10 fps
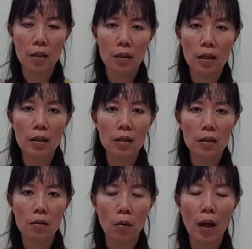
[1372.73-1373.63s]

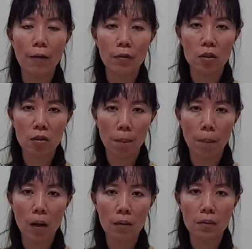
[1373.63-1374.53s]
to have the
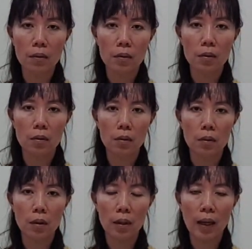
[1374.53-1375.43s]
support
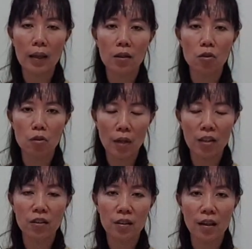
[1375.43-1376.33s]
to get the
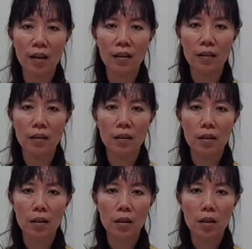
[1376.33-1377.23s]
stretch there.
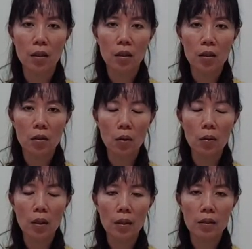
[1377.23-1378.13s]

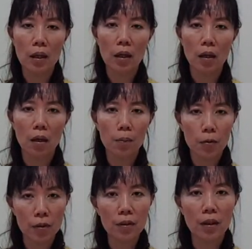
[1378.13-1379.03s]
So it's
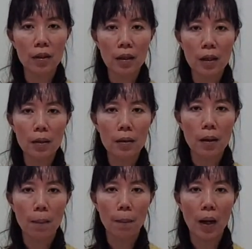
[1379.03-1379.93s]
optional
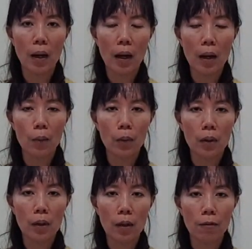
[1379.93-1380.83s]
but I
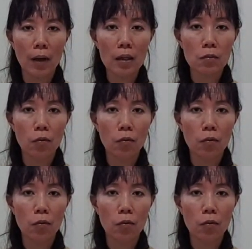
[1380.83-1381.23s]
will advise